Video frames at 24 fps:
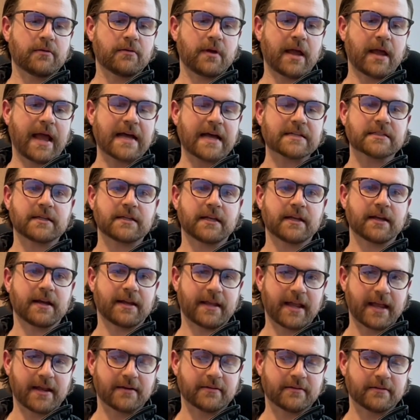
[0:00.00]

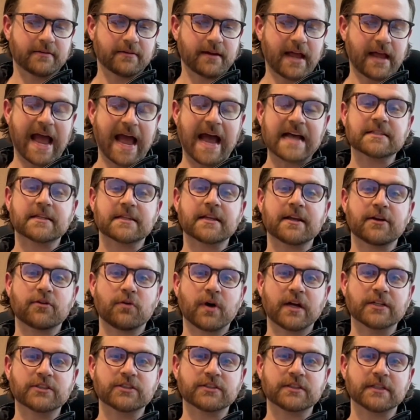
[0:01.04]
asking
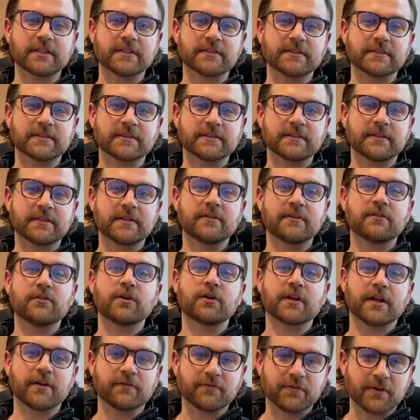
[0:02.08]
questions,
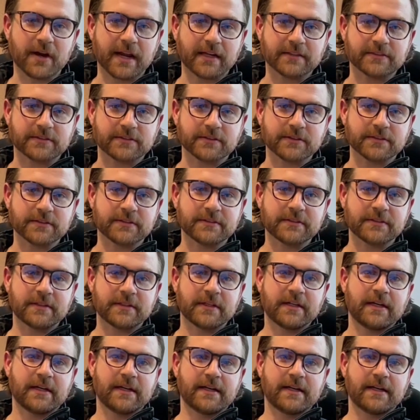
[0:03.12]
looking for answers.